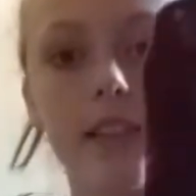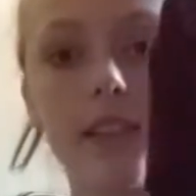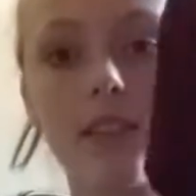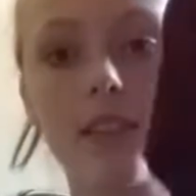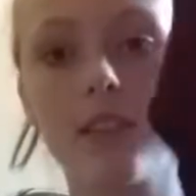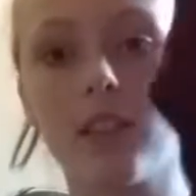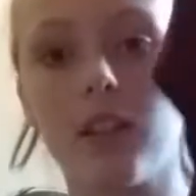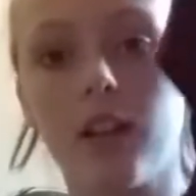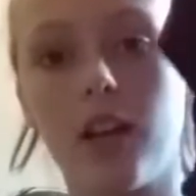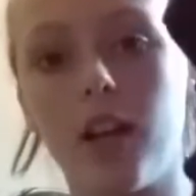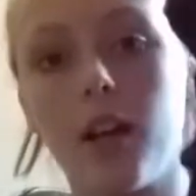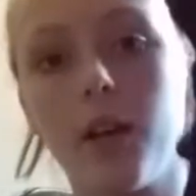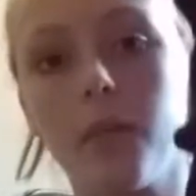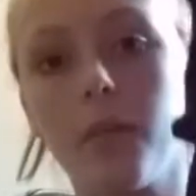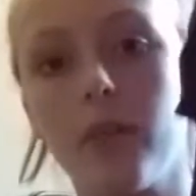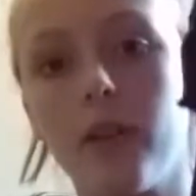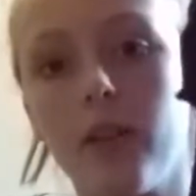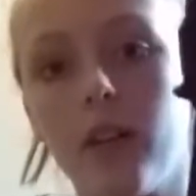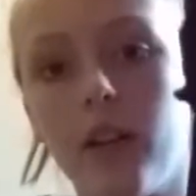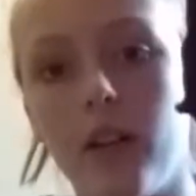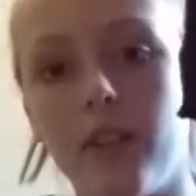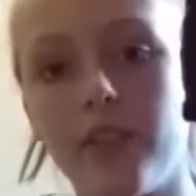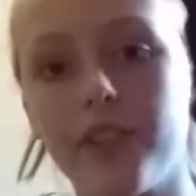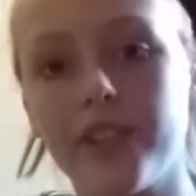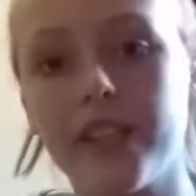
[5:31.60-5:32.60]
at the top.
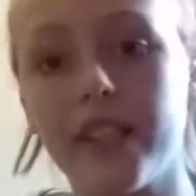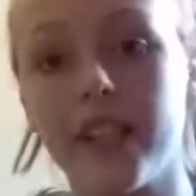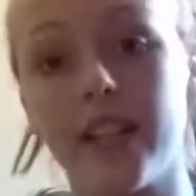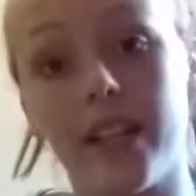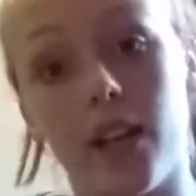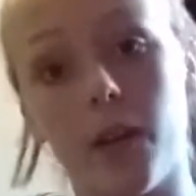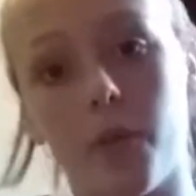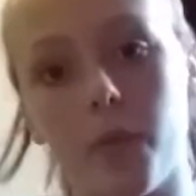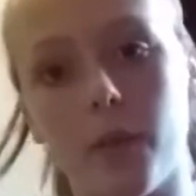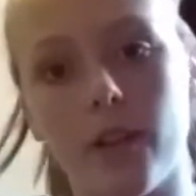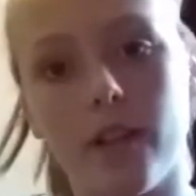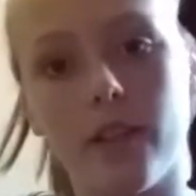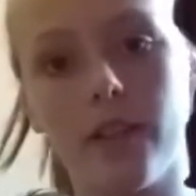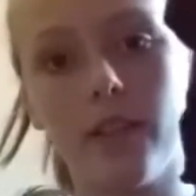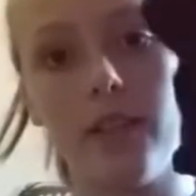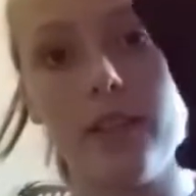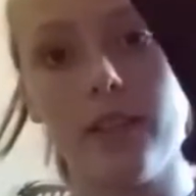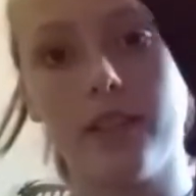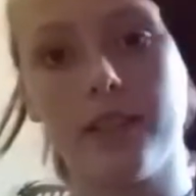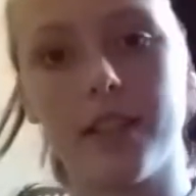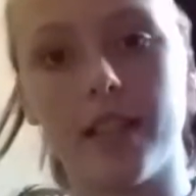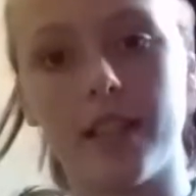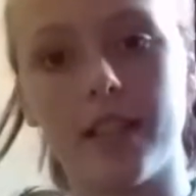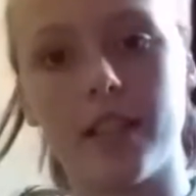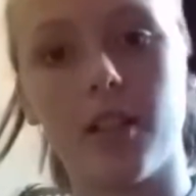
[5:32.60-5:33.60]
Obviously, I gotta wear
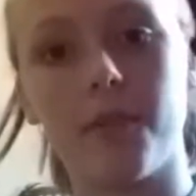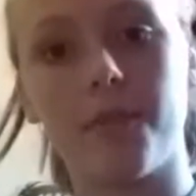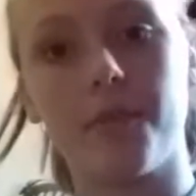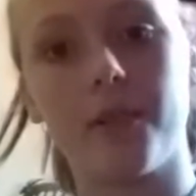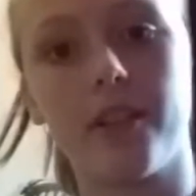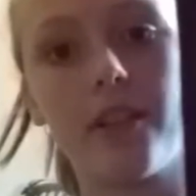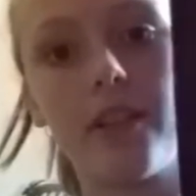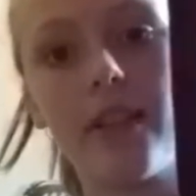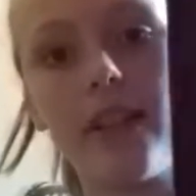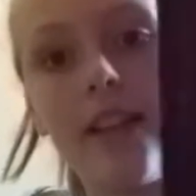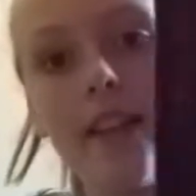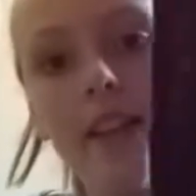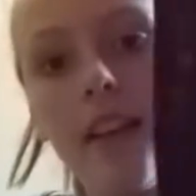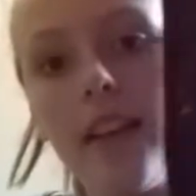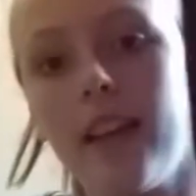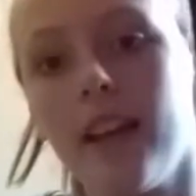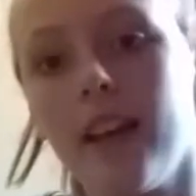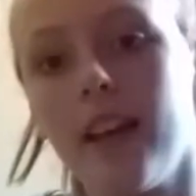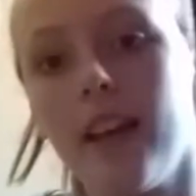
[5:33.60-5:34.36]
tank top under it.